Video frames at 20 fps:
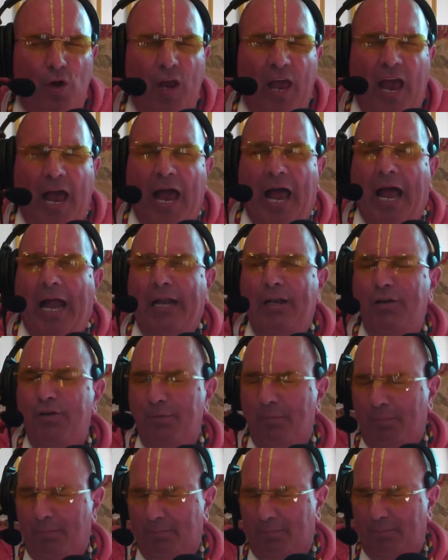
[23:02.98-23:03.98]
And
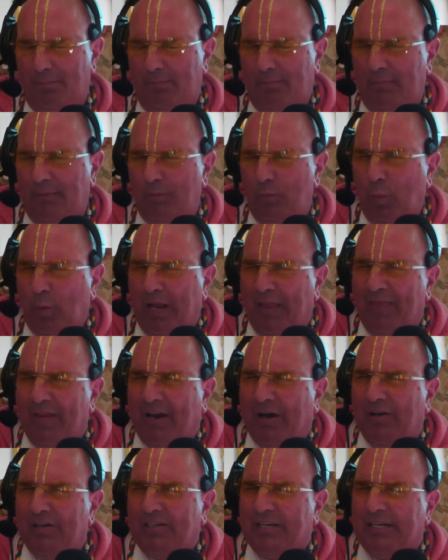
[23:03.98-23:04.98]
when
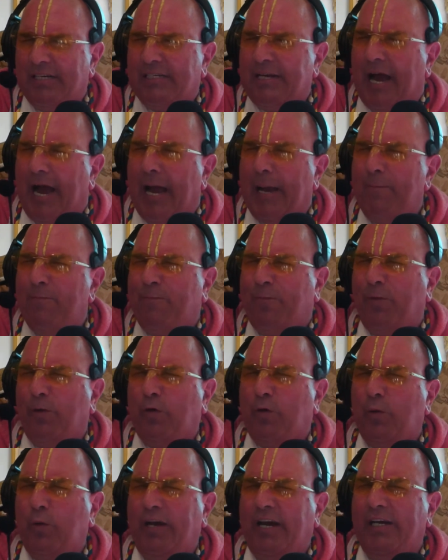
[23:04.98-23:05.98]
there is a time for
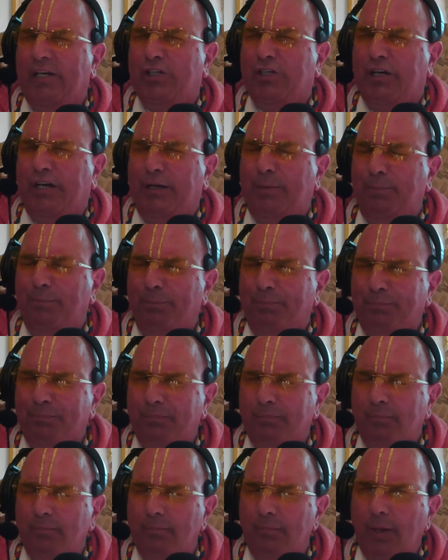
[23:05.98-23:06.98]
creation,
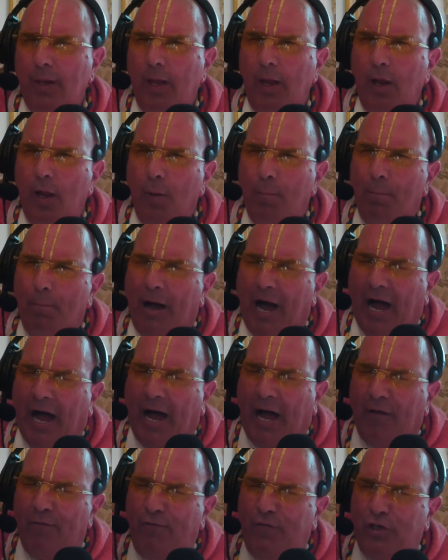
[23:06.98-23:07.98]

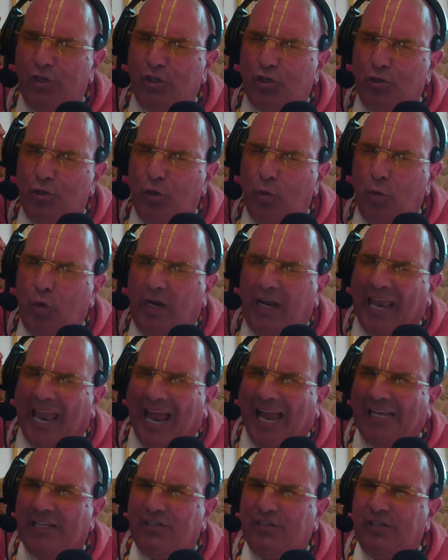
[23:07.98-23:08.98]
Mahavishnu
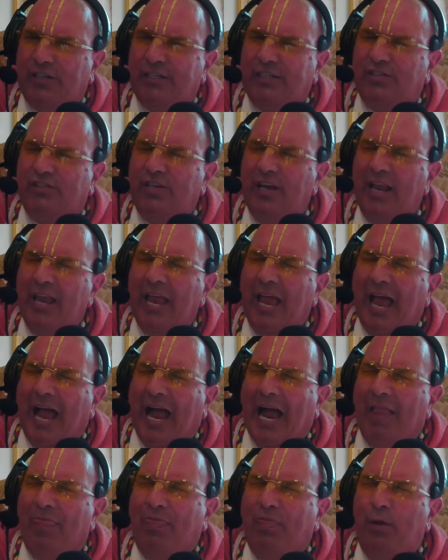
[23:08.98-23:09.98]
glances
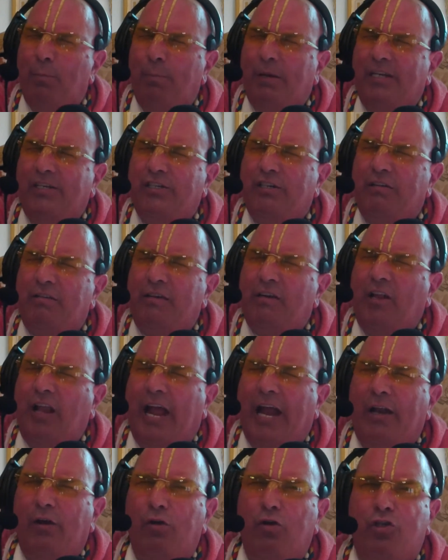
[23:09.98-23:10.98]
at the material
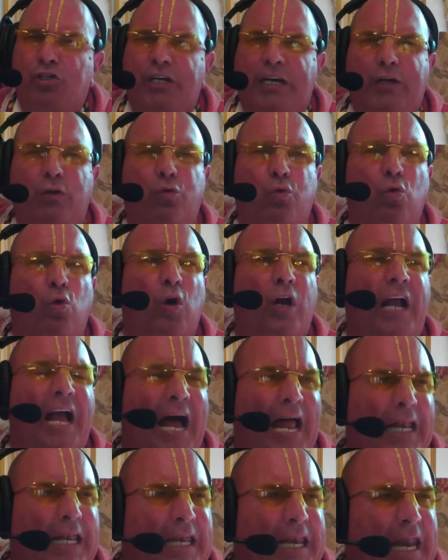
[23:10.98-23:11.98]
energy,
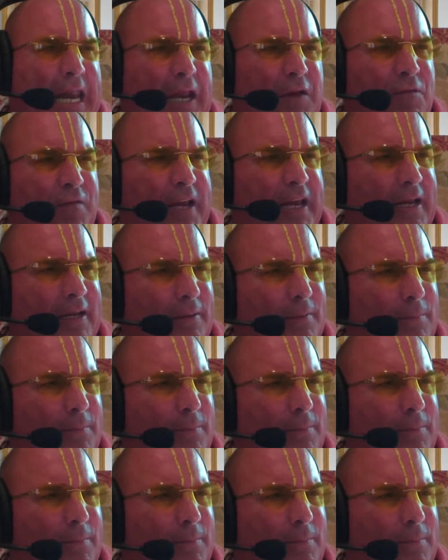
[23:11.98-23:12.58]
Durga Devi.